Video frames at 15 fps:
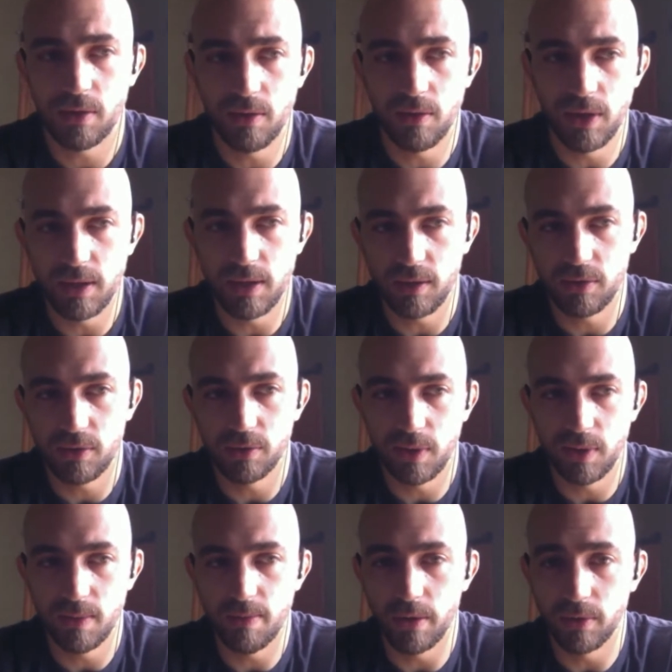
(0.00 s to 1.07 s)
needing to
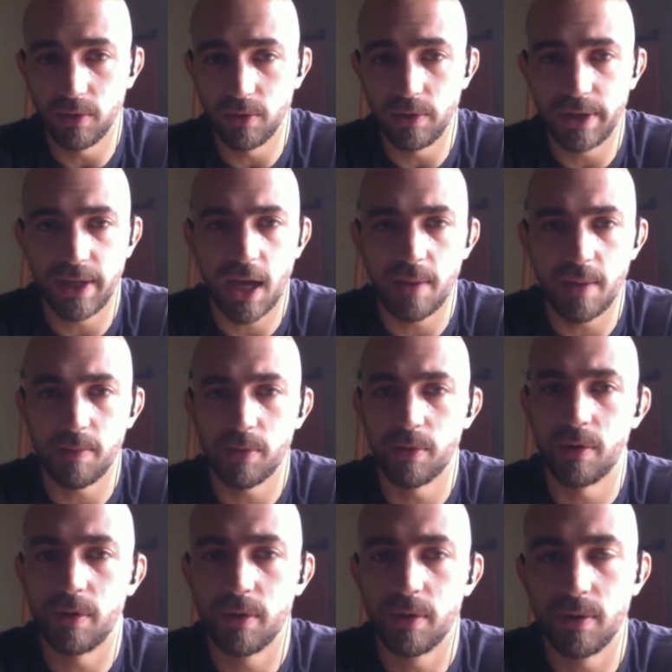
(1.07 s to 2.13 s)
rebundle the app or
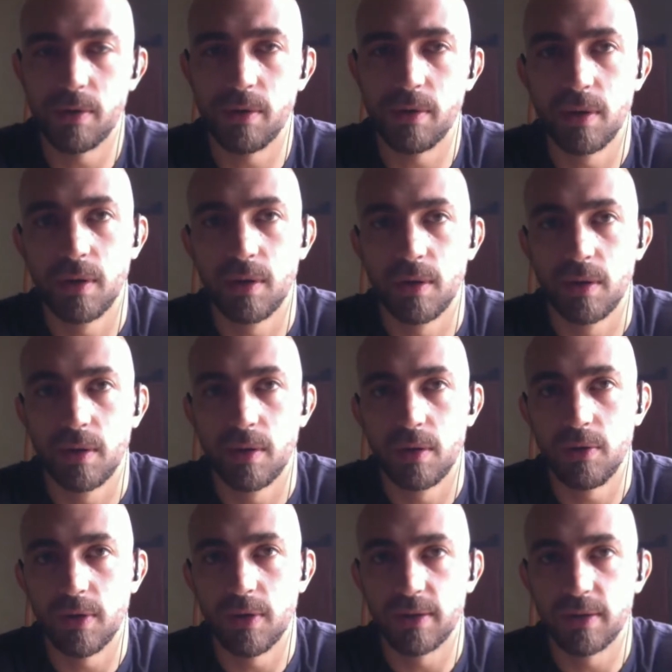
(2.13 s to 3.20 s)
do
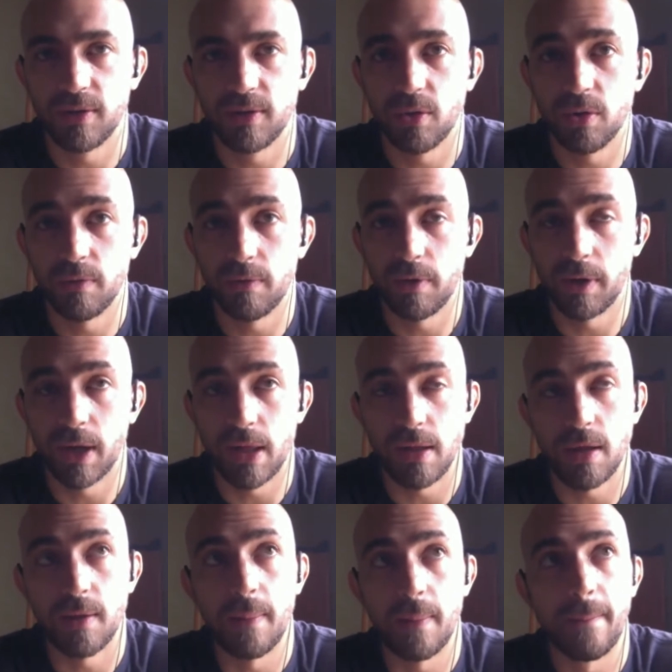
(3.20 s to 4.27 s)
that all over again. Yeah,